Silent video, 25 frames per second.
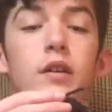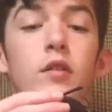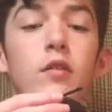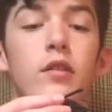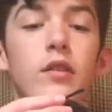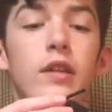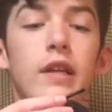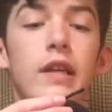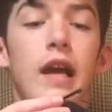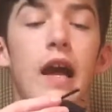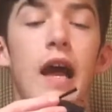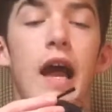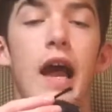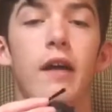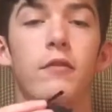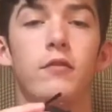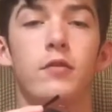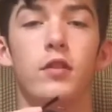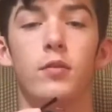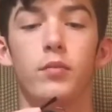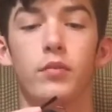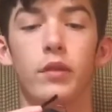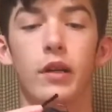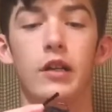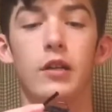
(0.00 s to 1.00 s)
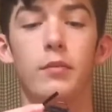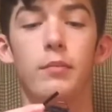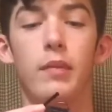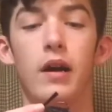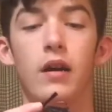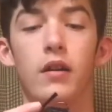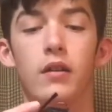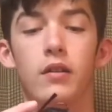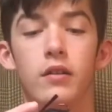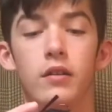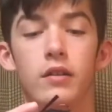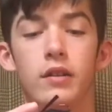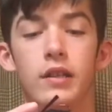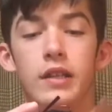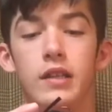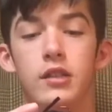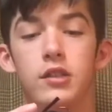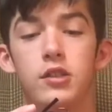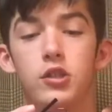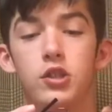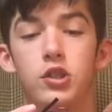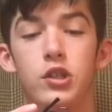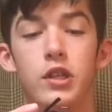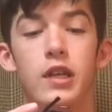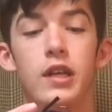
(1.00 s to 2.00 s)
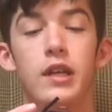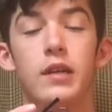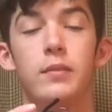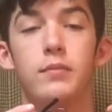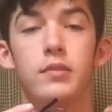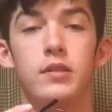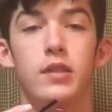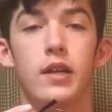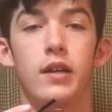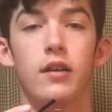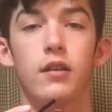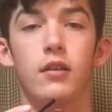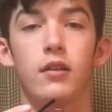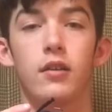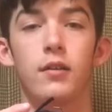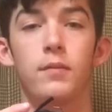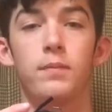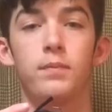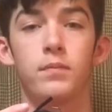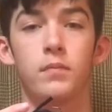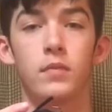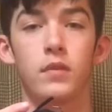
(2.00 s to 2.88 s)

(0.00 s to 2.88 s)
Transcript: only thing I have to complain about this jig in particular,